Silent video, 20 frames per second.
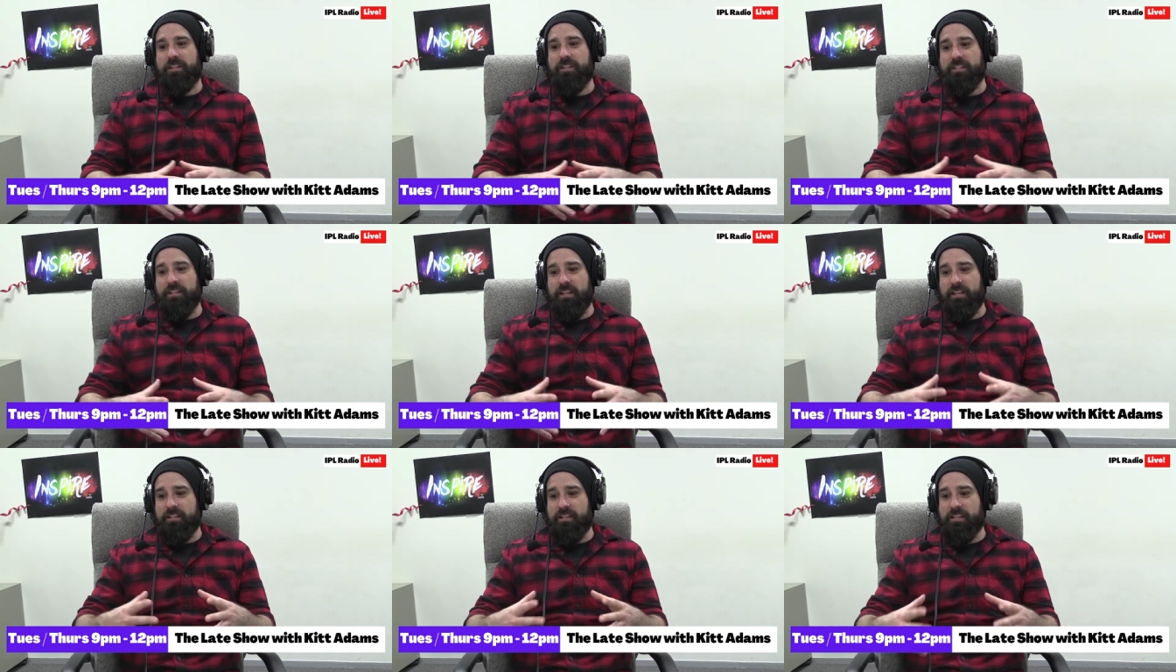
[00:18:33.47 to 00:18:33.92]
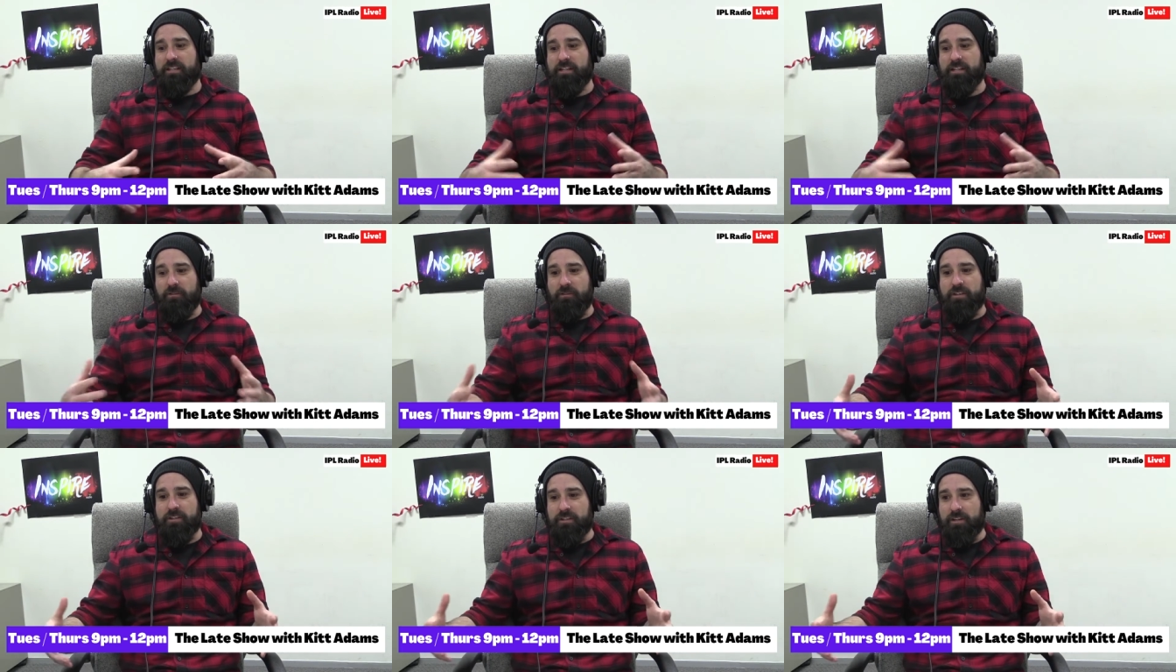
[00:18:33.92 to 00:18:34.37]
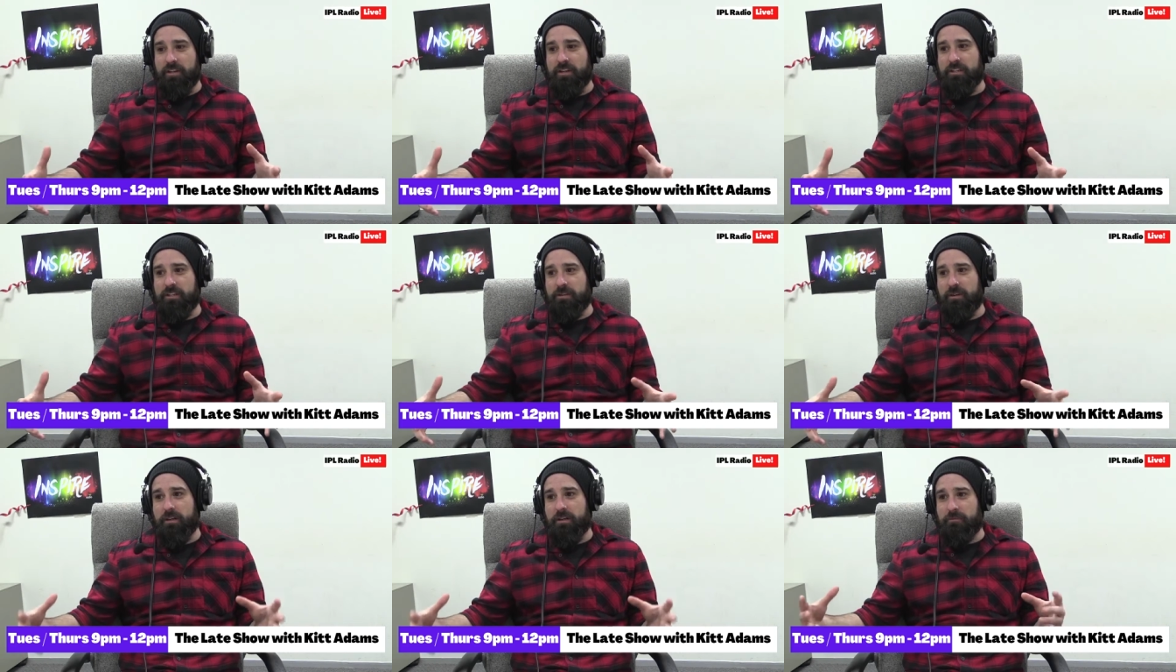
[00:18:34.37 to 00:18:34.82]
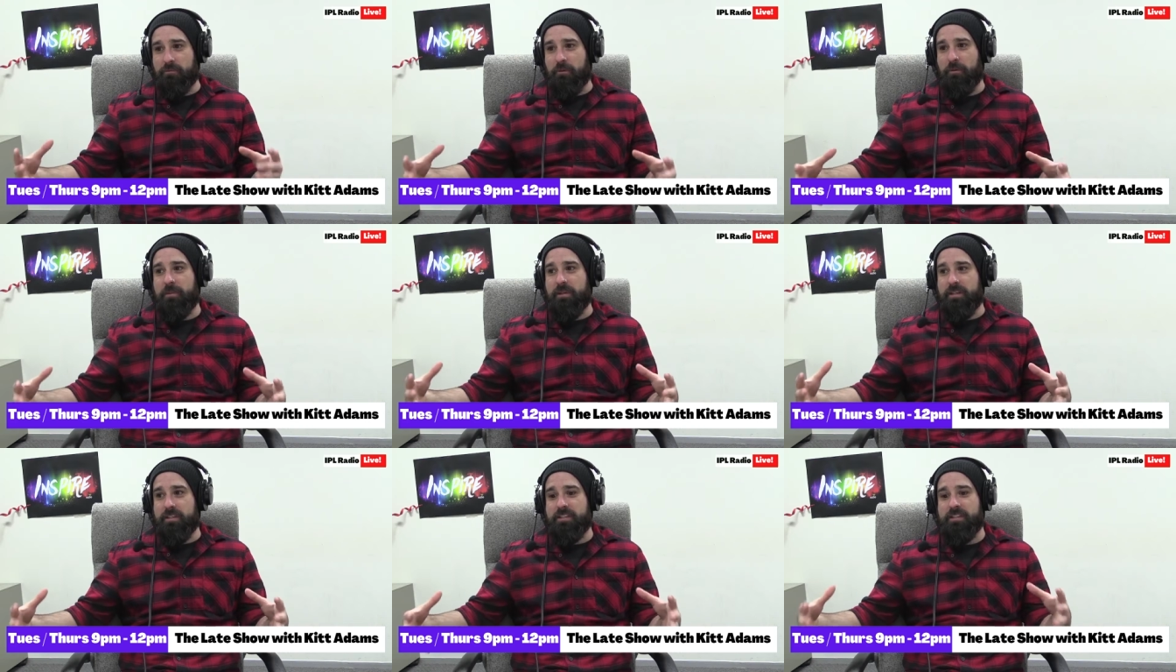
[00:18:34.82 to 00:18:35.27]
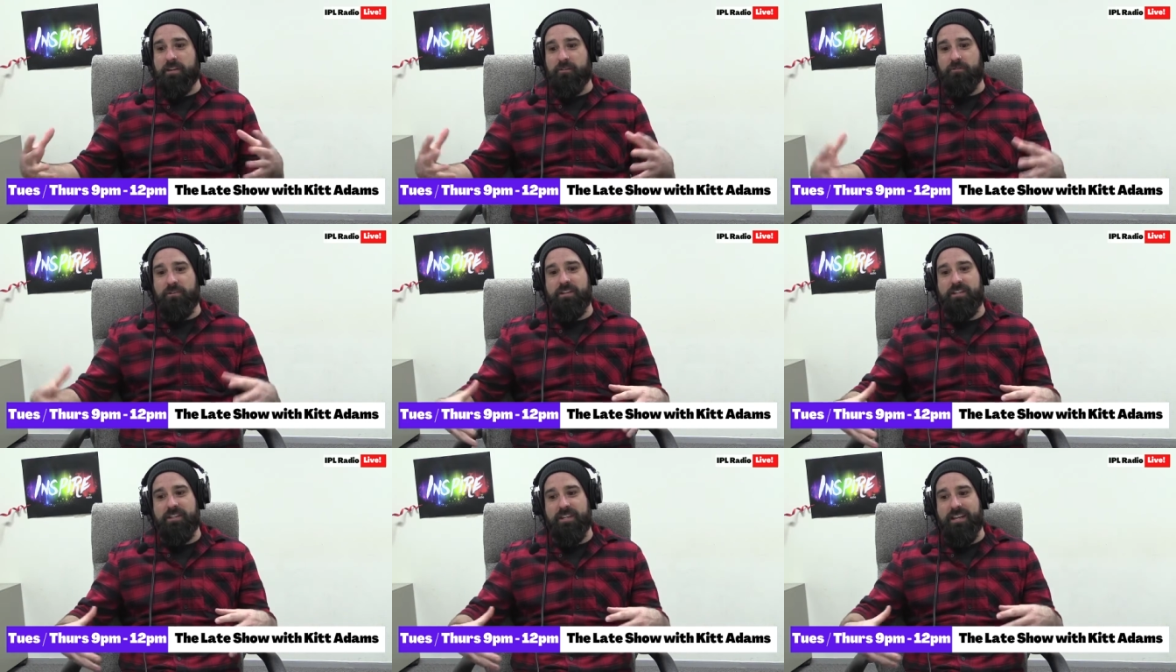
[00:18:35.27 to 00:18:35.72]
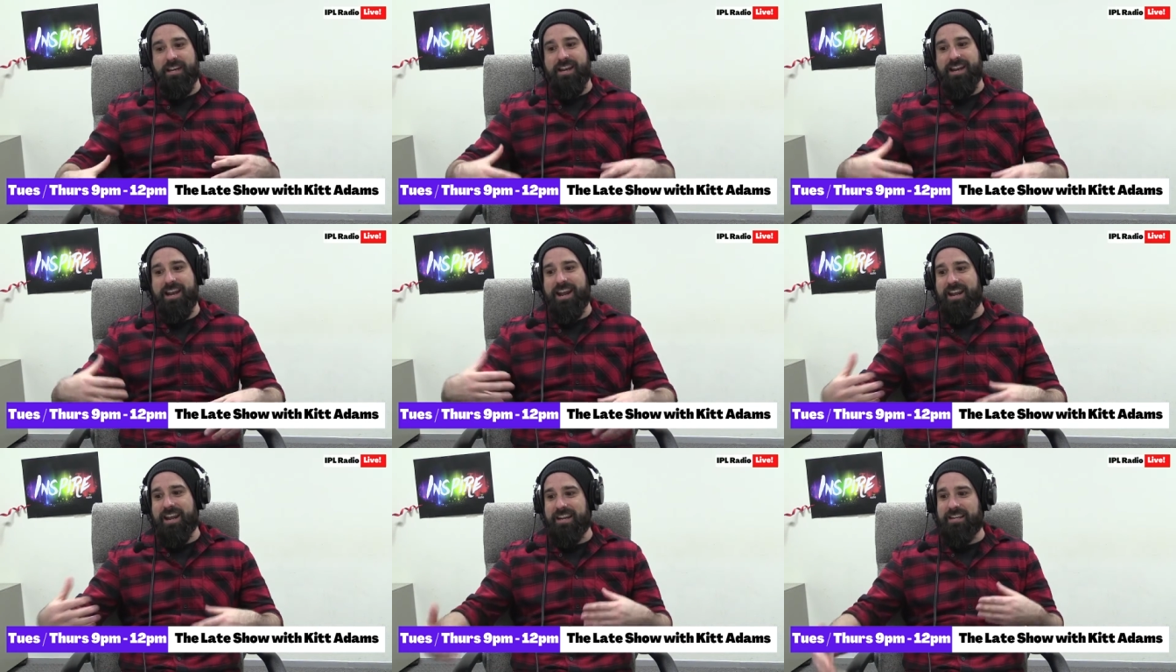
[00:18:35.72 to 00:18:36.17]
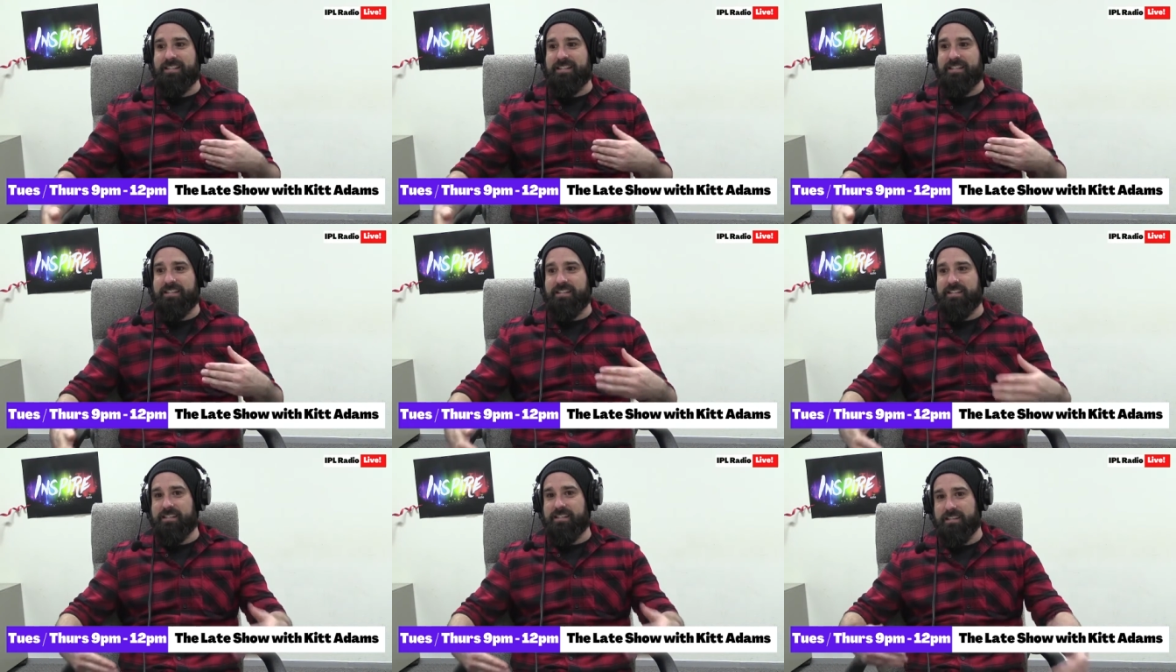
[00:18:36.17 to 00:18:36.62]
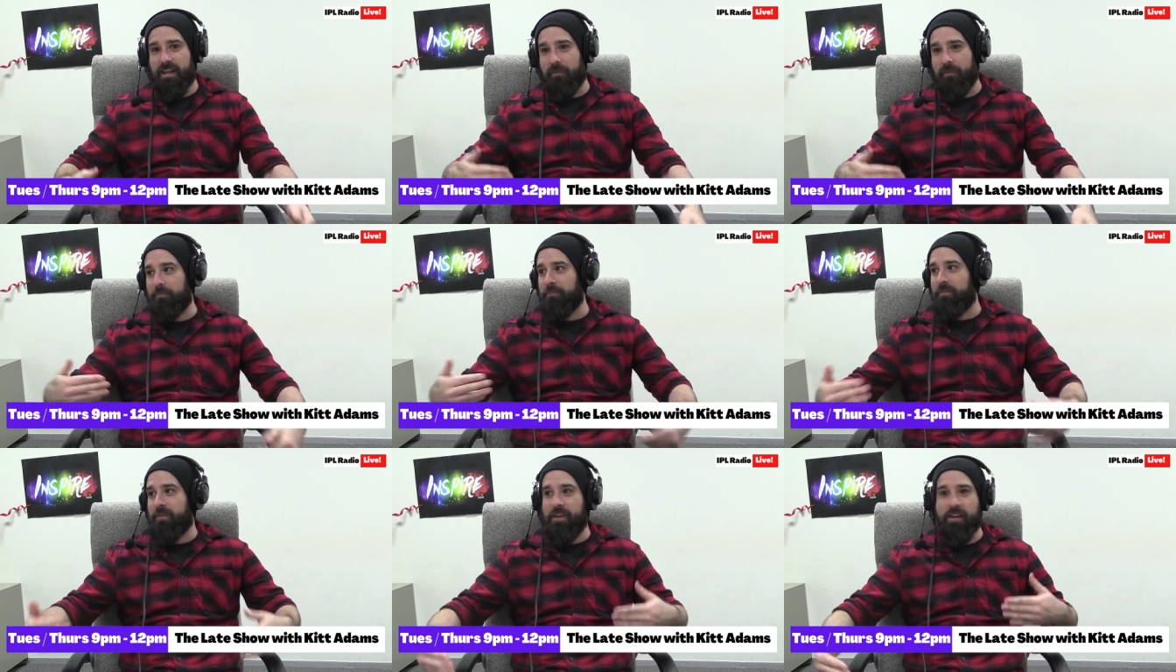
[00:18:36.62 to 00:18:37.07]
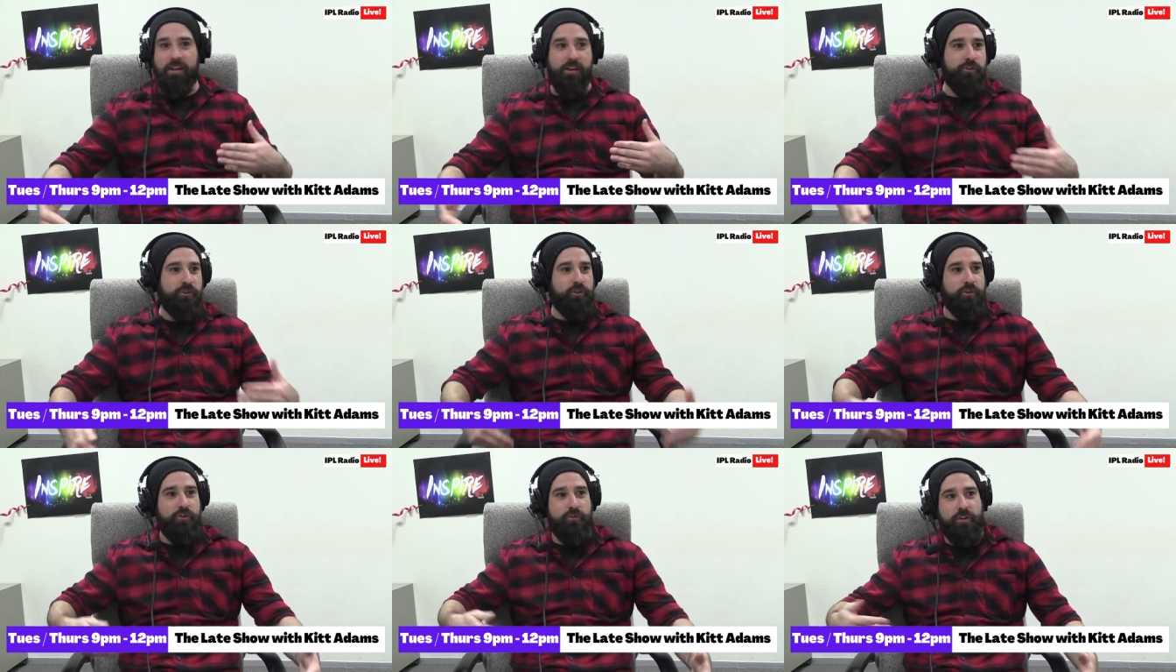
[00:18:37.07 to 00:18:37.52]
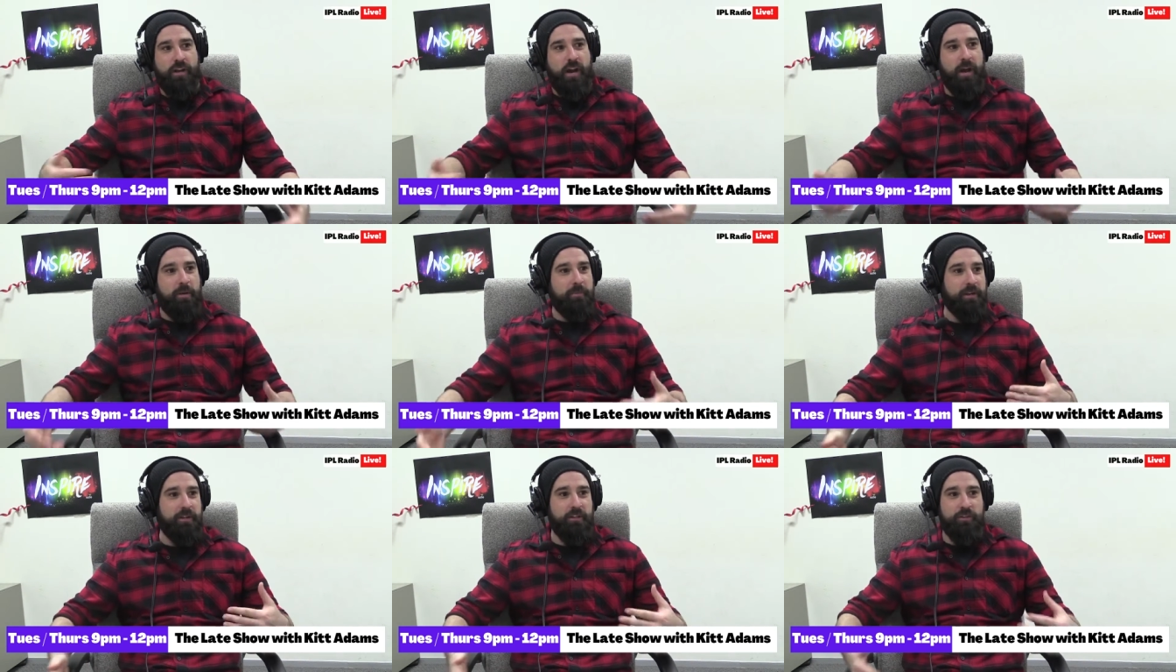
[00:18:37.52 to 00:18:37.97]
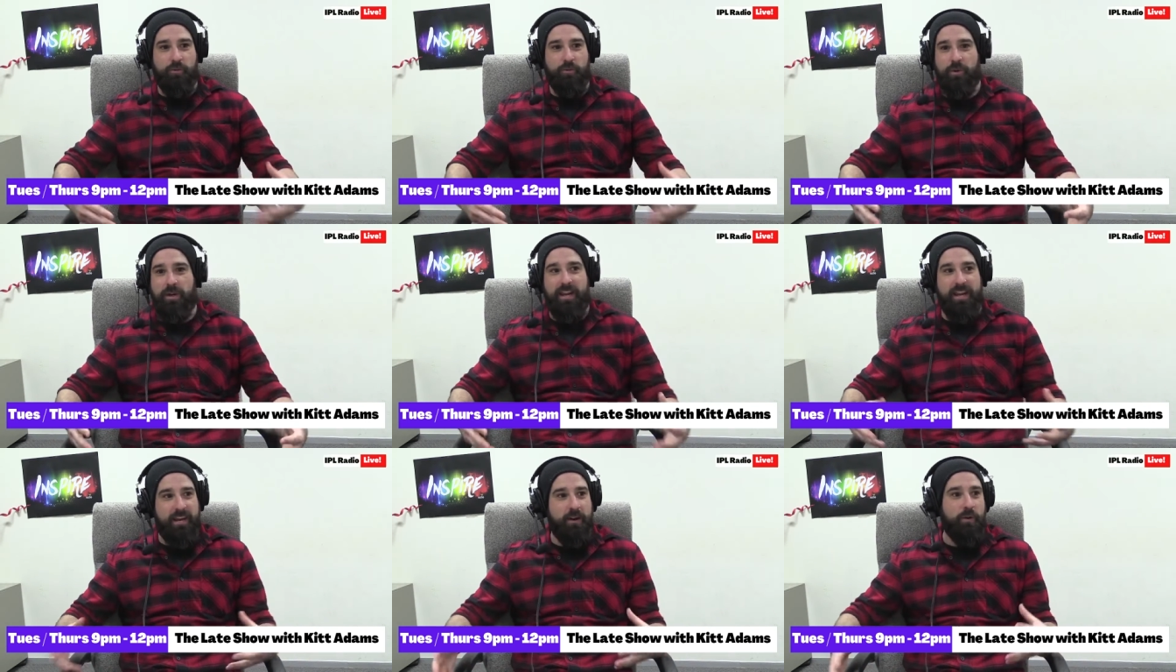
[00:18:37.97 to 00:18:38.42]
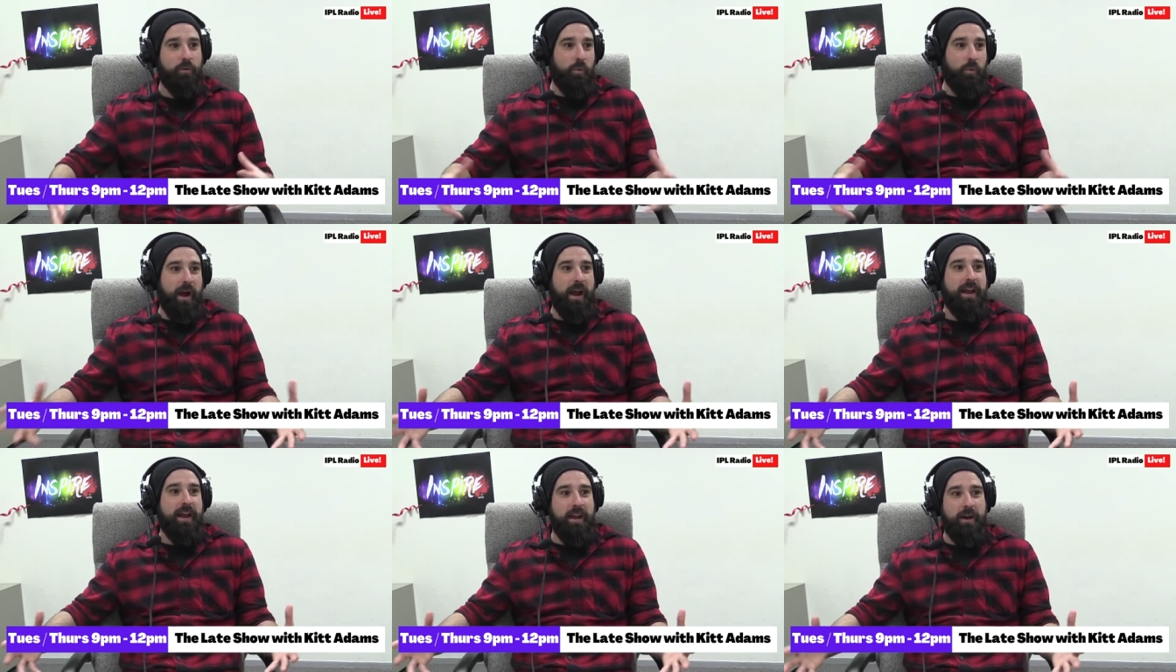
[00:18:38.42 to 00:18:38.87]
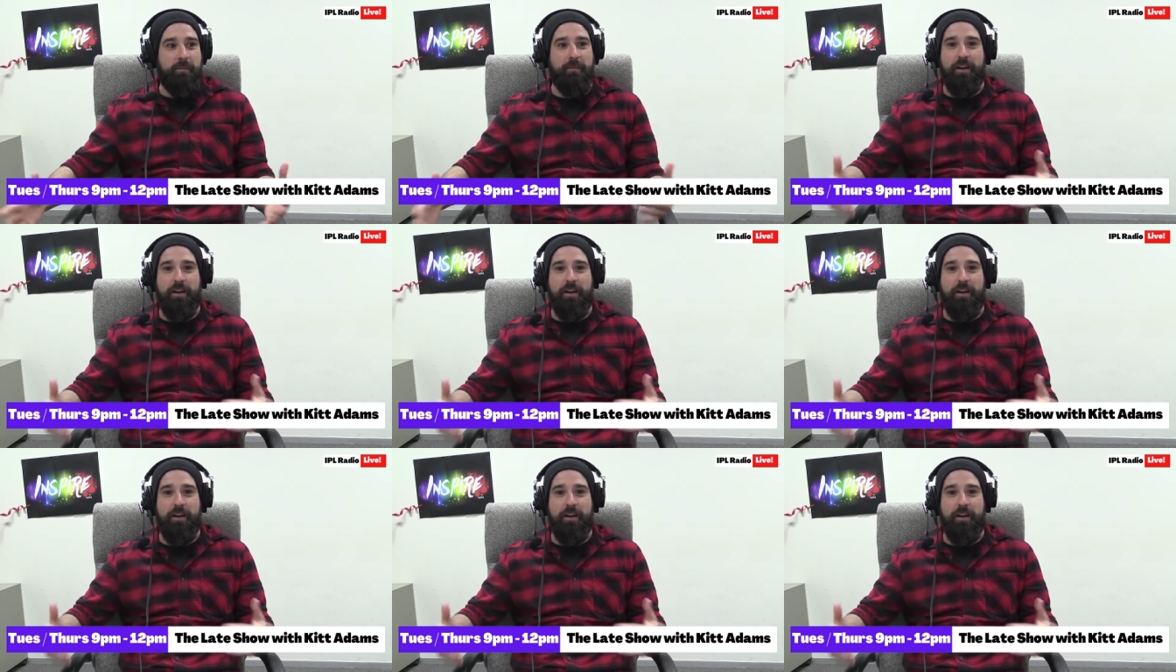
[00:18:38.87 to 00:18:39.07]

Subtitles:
It's a series. It's probably a series that needs something new coming to it in a way. I mean, I know